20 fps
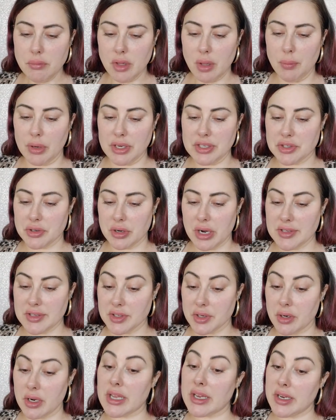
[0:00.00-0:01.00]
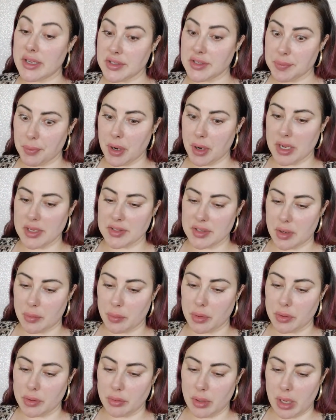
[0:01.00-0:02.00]
moisturizer. It is pricey,
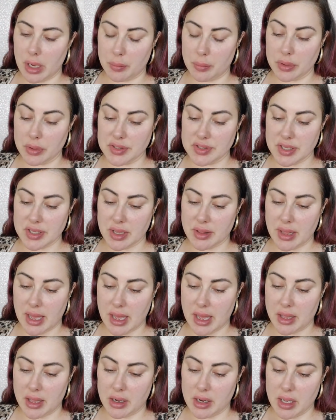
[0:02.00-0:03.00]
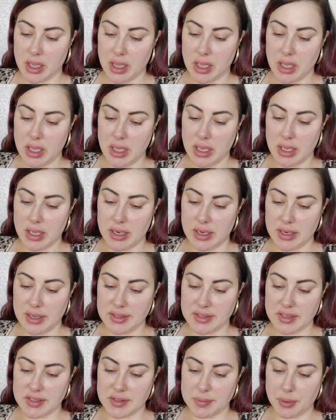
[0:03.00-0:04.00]
I will say that. It
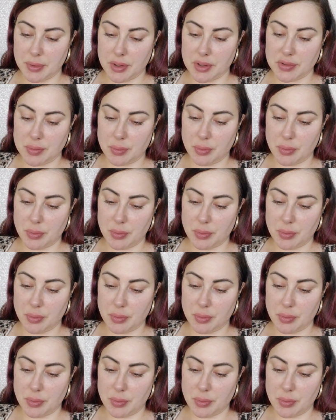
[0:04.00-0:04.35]
is a splurge